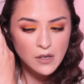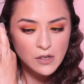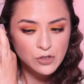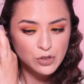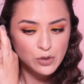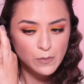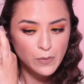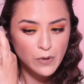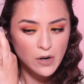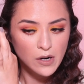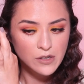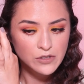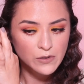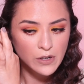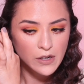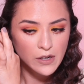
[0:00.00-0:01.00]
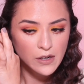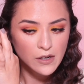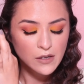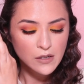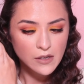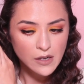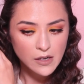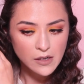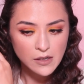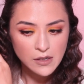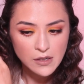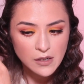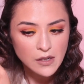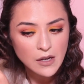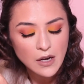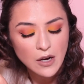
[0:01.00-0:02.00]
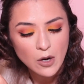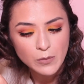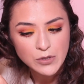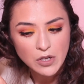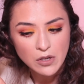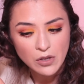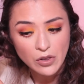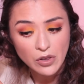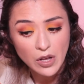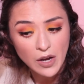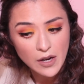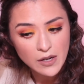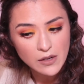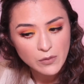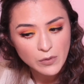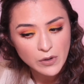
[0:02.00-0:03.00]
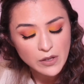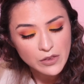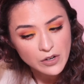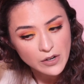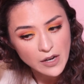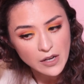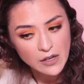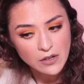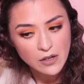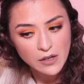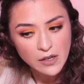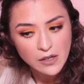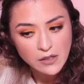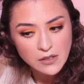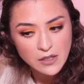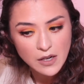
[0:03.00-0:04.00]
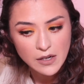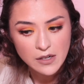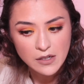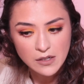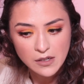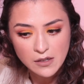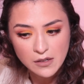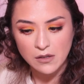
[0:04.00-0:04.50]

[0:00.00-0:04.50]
two parts right here, and it helps a lot with your hand not getting tired.